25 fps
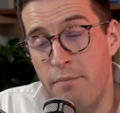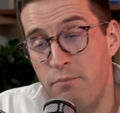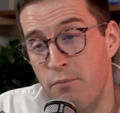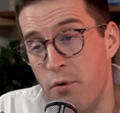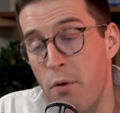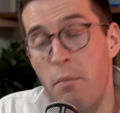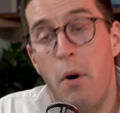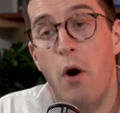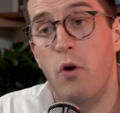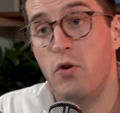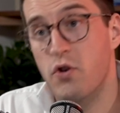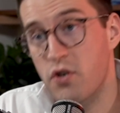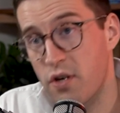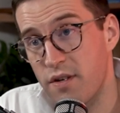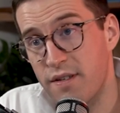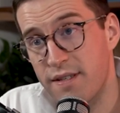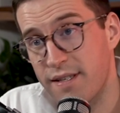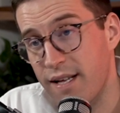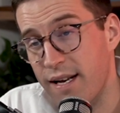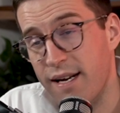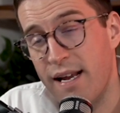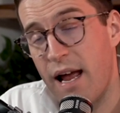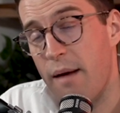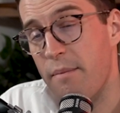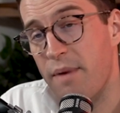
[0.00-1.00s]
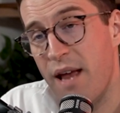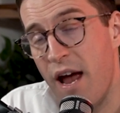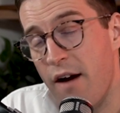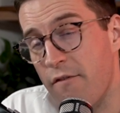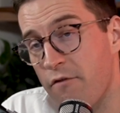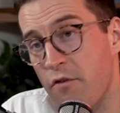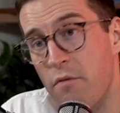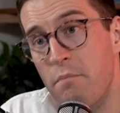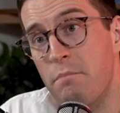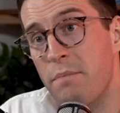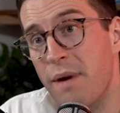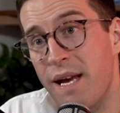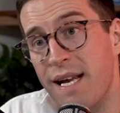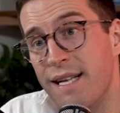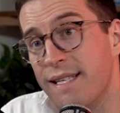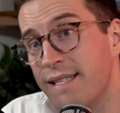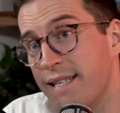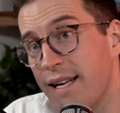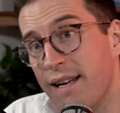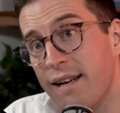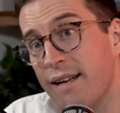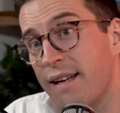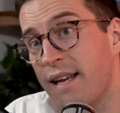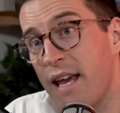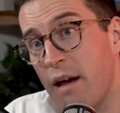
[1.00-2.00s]
promotions that are coming out from
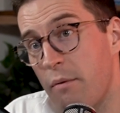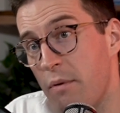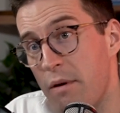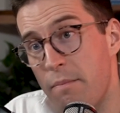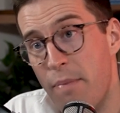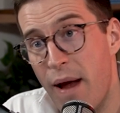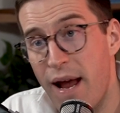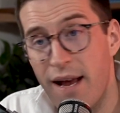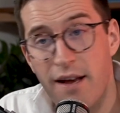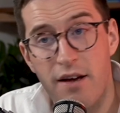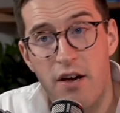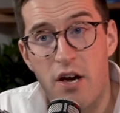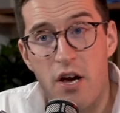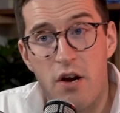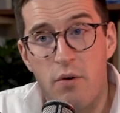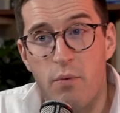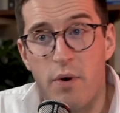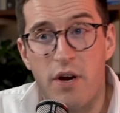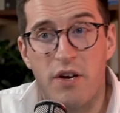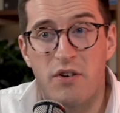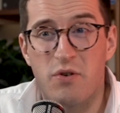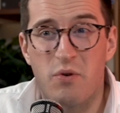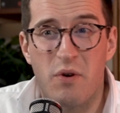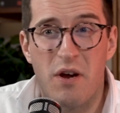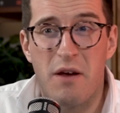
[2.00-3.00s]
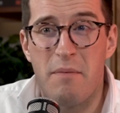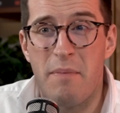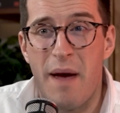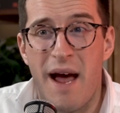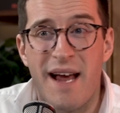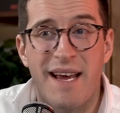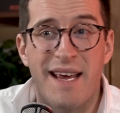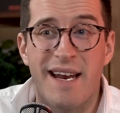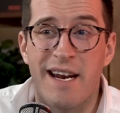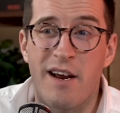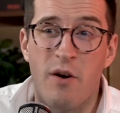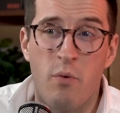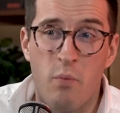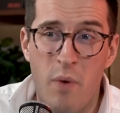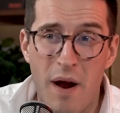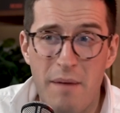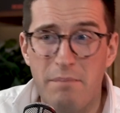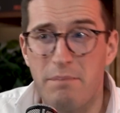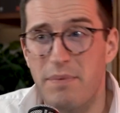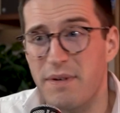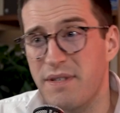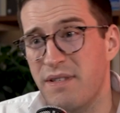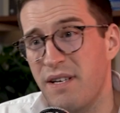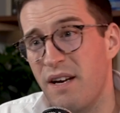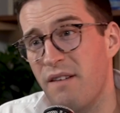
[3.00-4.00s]
BNZ and KiwiBank, where you're talking about getting a
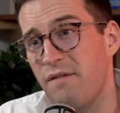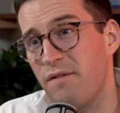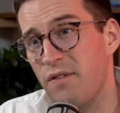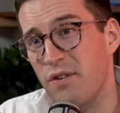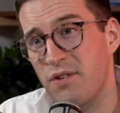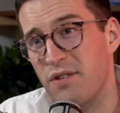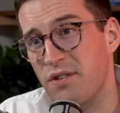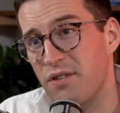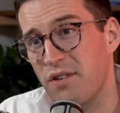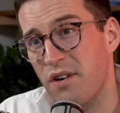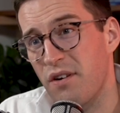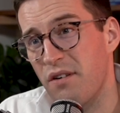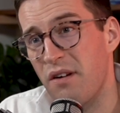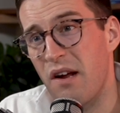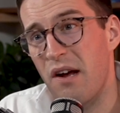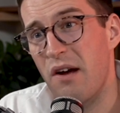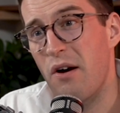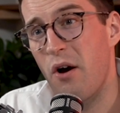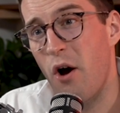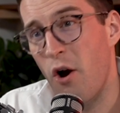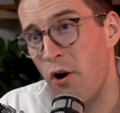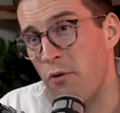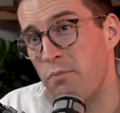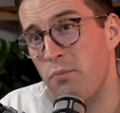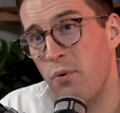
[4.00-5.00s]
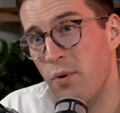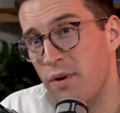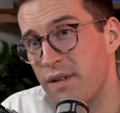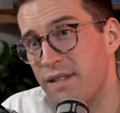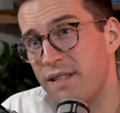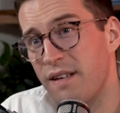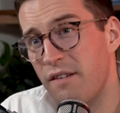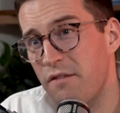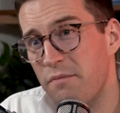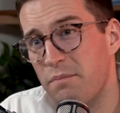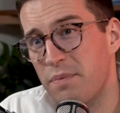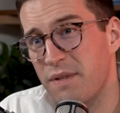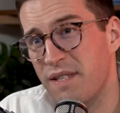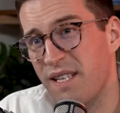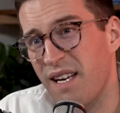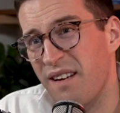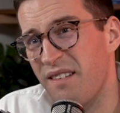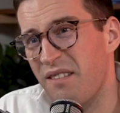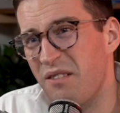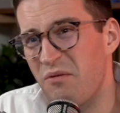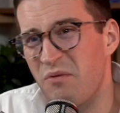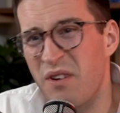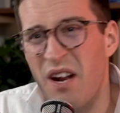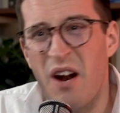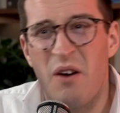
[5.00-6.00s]
1% versus an
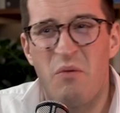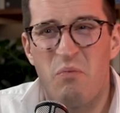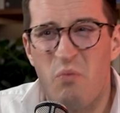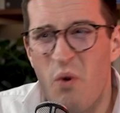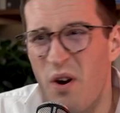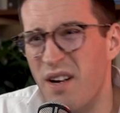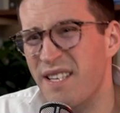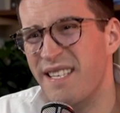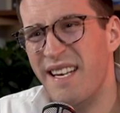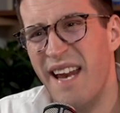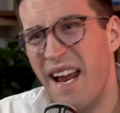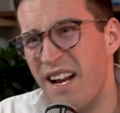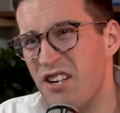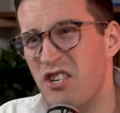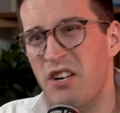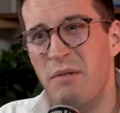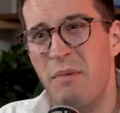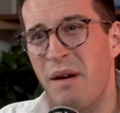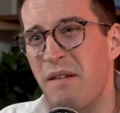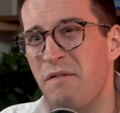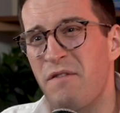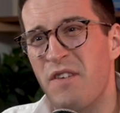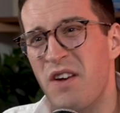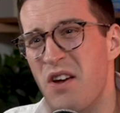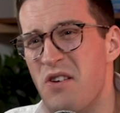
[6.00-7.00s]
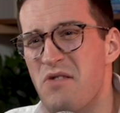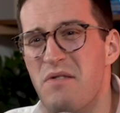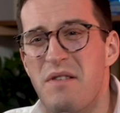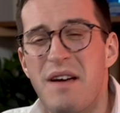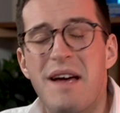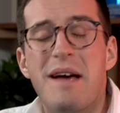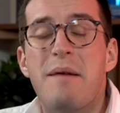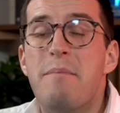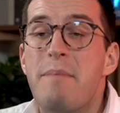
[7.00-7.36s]
0.7%. What does it actually mean for you?